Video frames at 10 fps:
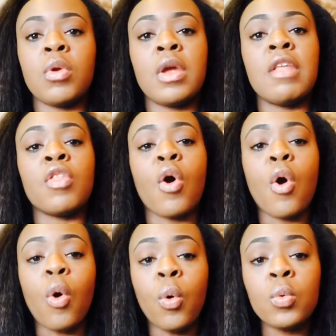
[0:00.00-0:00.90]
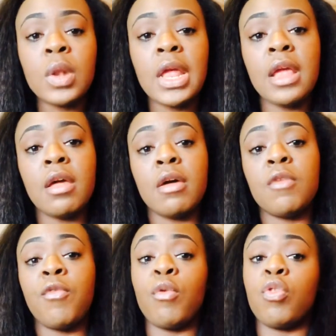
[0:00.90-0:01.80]
is only
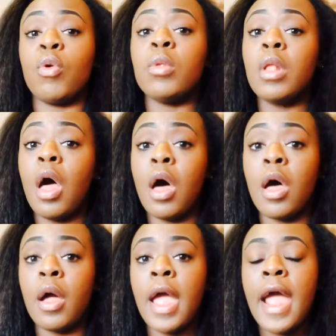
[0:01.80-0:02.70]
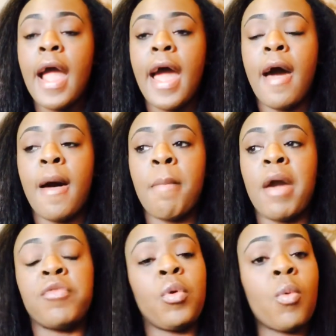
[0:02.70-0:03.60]
good for so long.
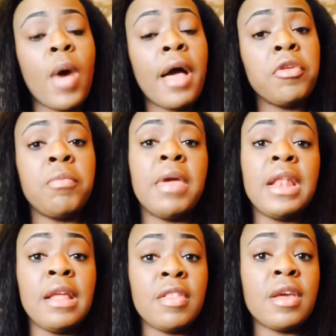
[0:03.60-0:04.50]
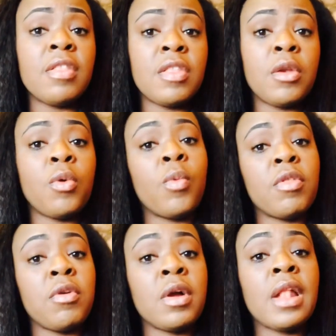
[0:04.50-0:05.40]
After a while, you may need to consider
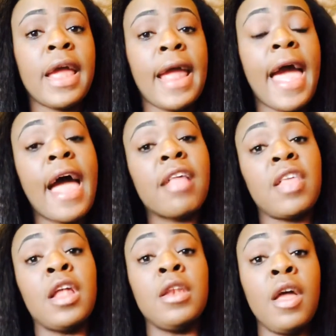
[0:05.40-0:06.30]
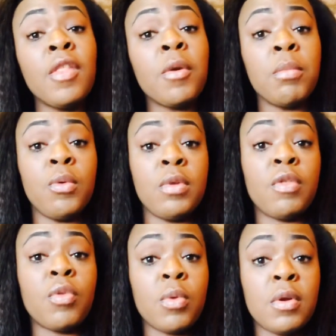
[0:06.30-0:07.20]
whether your client has another mood
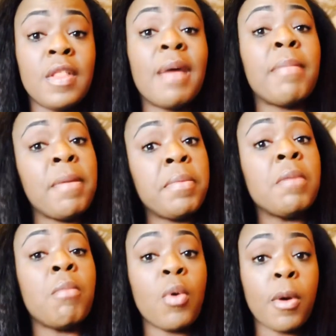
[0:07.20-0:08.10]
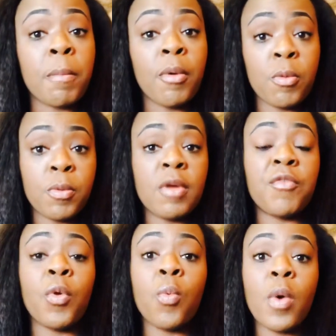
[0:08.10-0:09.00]
disorder that may be more appropriate
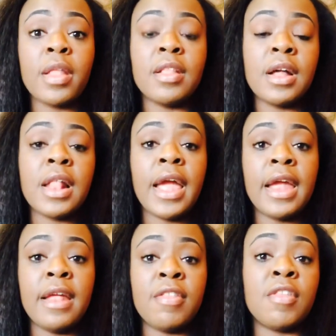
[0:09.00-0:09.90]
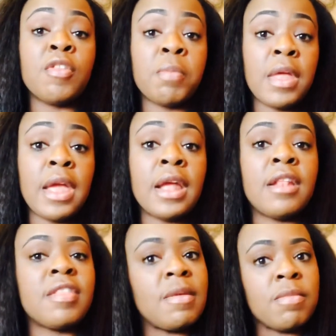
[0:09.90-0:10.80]
for what the client is displaying and
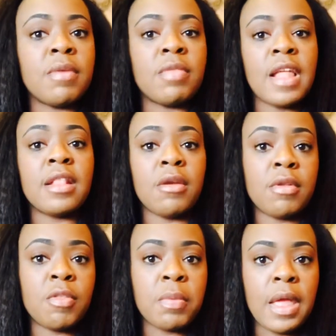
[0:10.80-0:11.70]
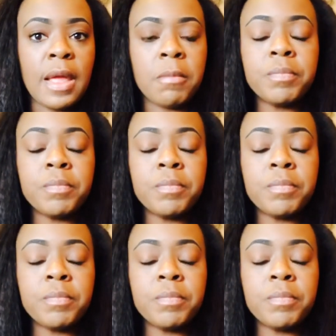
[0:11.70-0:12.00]
the symptoms that they're displaying.